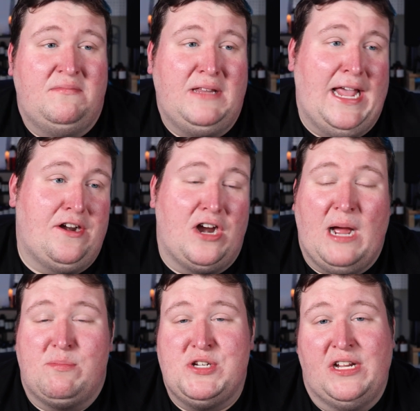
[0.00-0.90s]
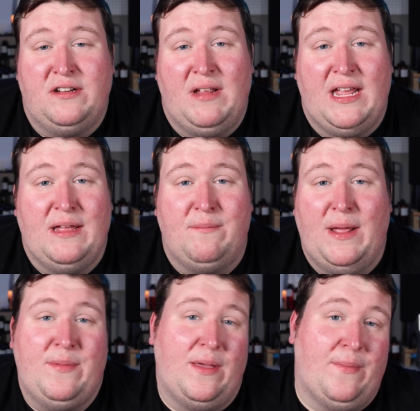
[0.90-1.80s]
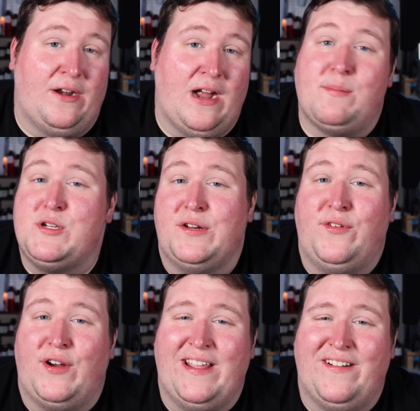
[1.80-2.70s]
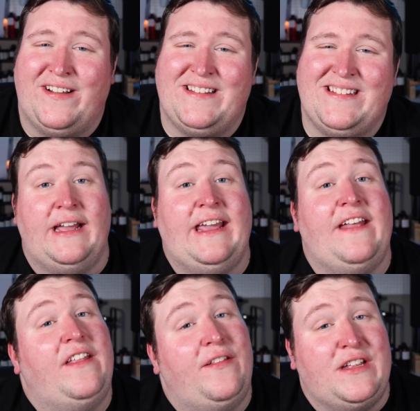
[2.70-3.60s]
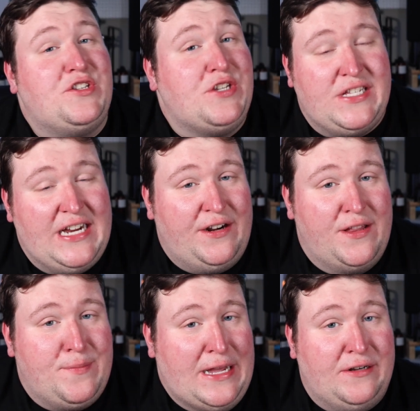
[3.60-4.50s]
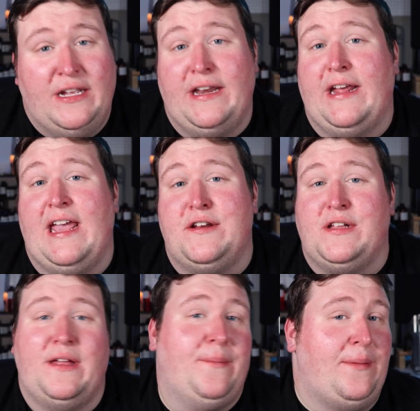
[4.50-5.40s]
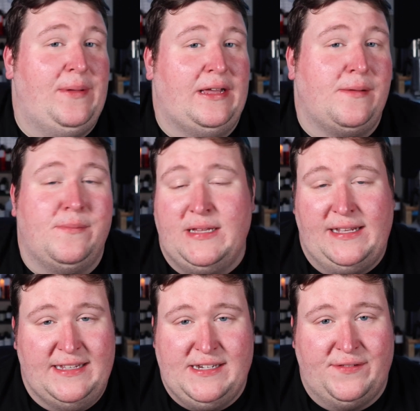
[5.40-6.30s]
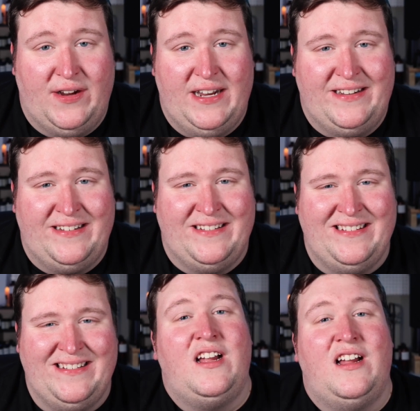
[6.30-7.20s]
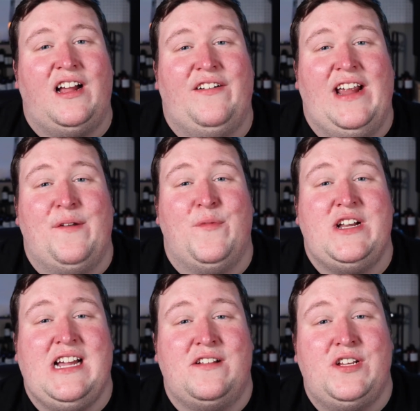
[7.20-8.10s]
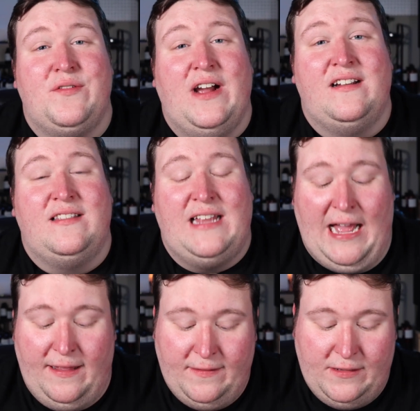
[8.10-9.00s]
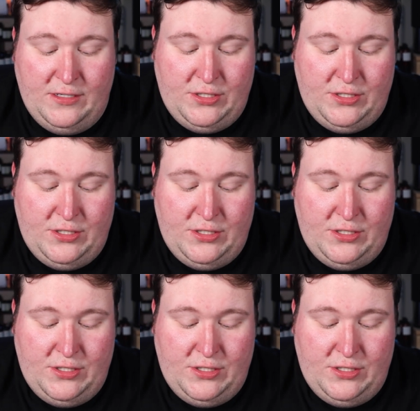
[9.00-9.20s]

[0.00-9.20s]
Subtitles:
lighter option, it might be a better option for you. Again though, that's just out of the bottle. In a candle it might be completely different. All right, and we're down to our last